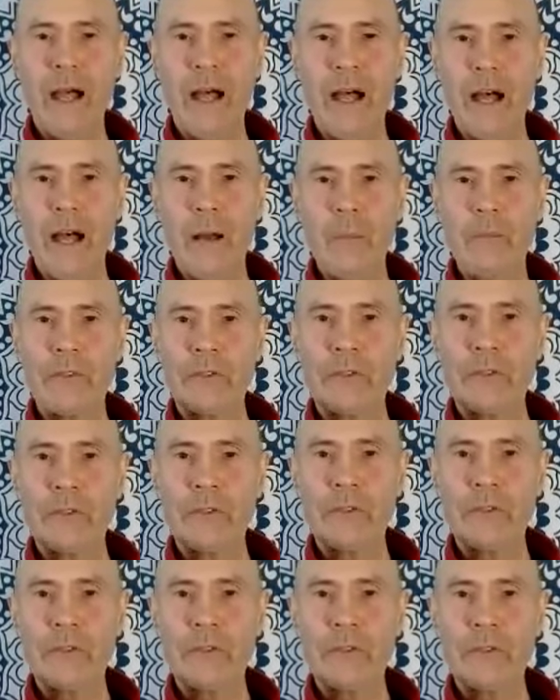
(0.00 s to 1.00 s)
So
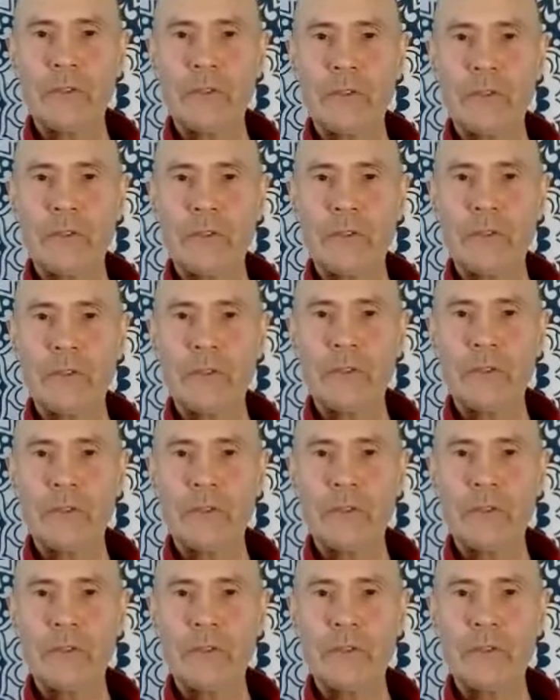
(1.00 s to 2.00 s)

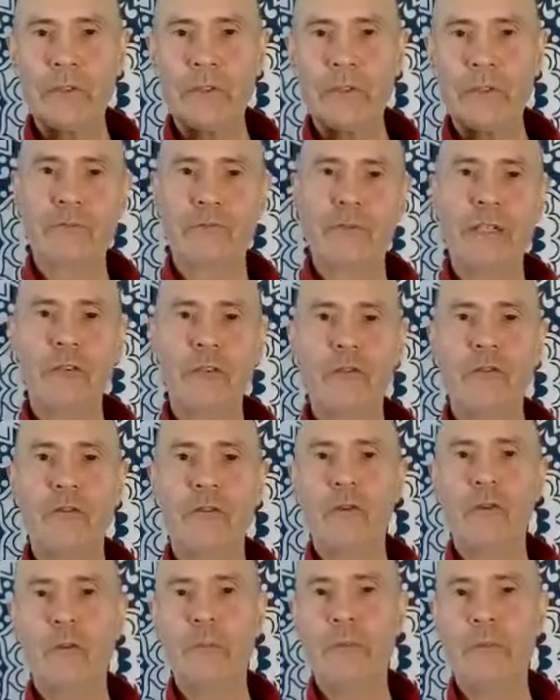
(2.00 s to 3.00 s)
I'm going to demonstrate
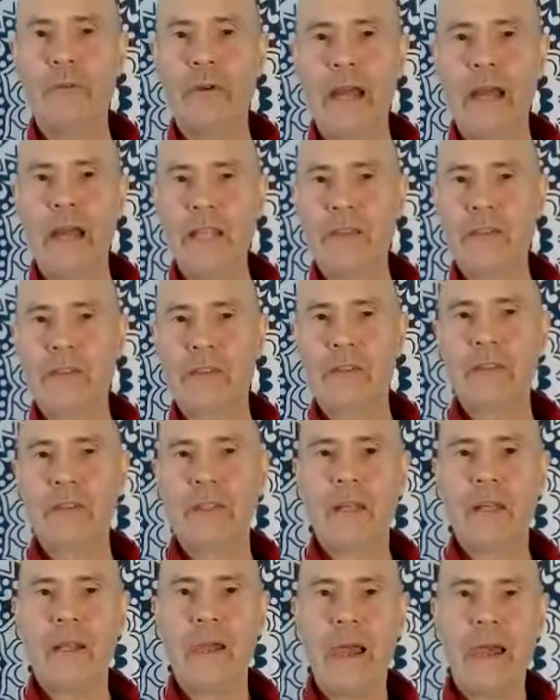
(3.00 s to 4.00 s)
it for 3 or 4
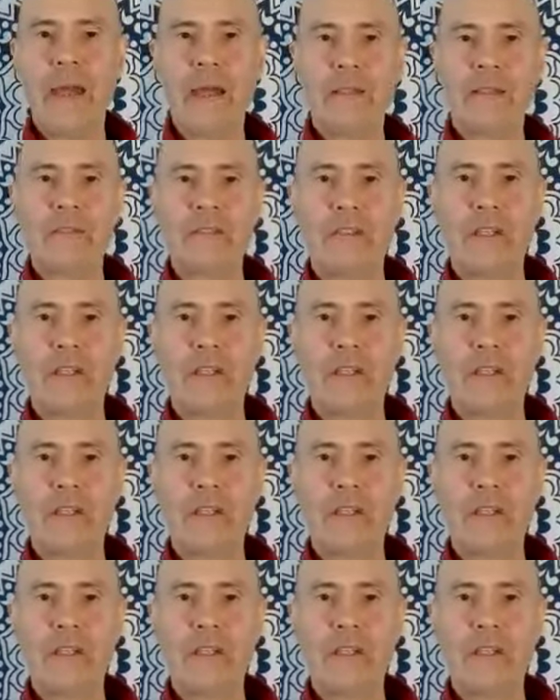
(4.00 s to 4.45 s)
breaths,